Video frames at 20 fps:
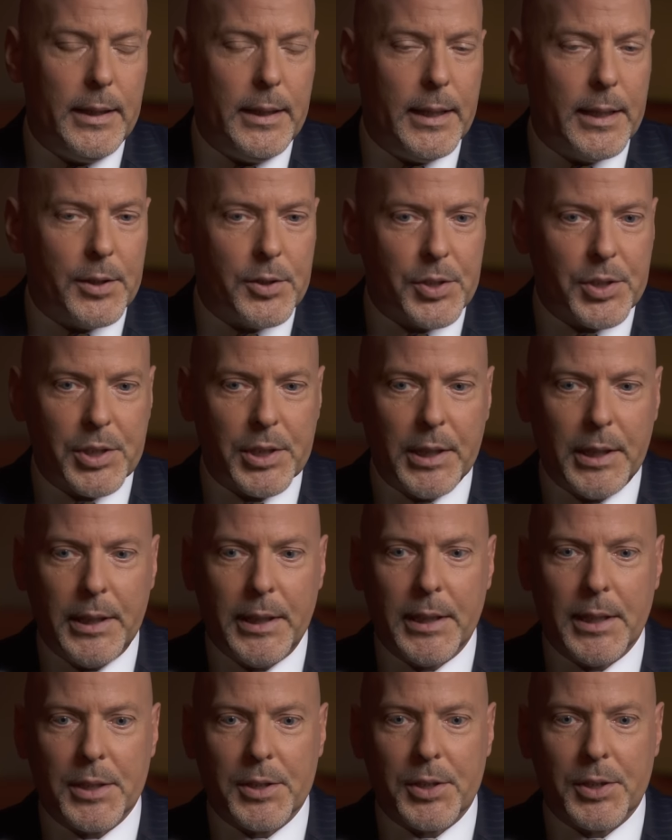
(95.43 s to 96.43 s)

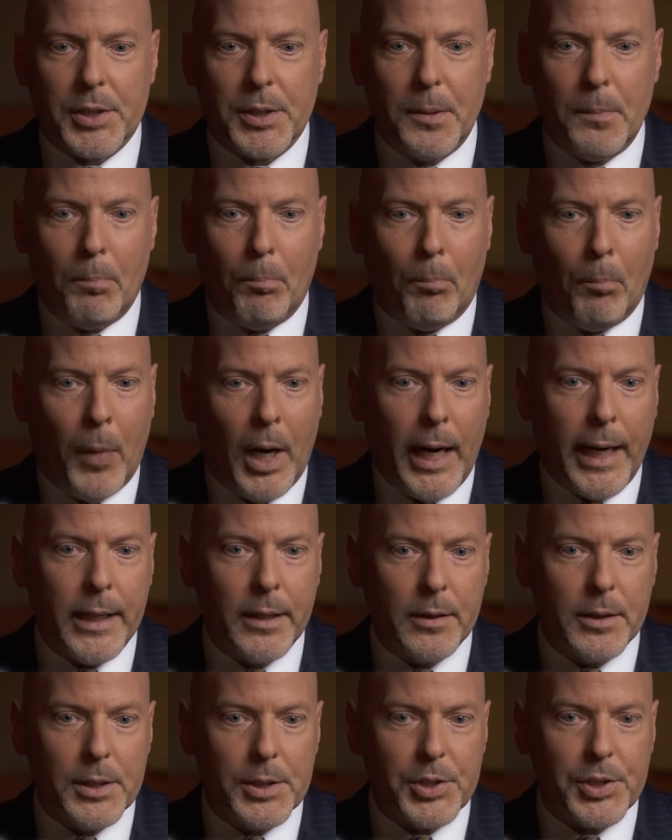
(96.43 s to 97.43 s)
insidious,
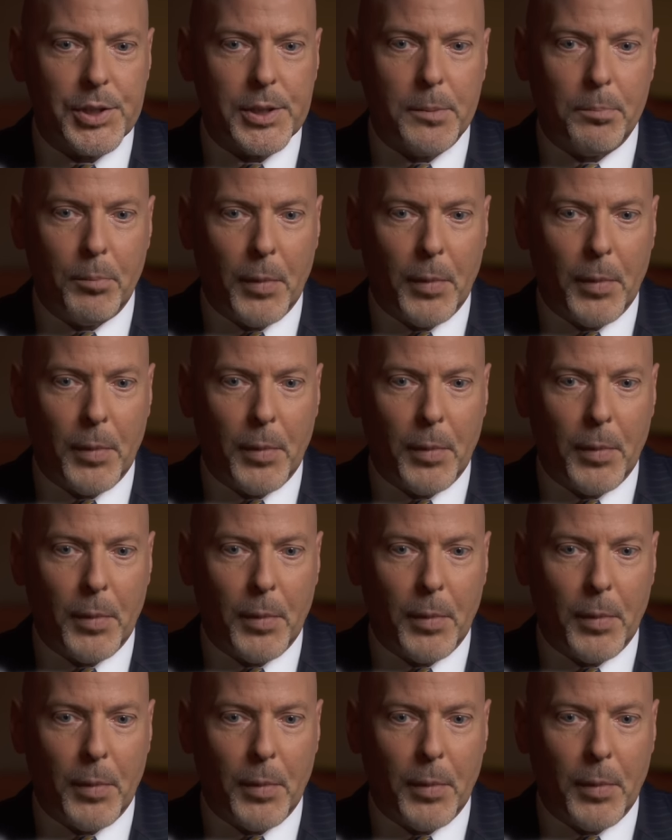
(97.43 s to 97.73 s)
mindless,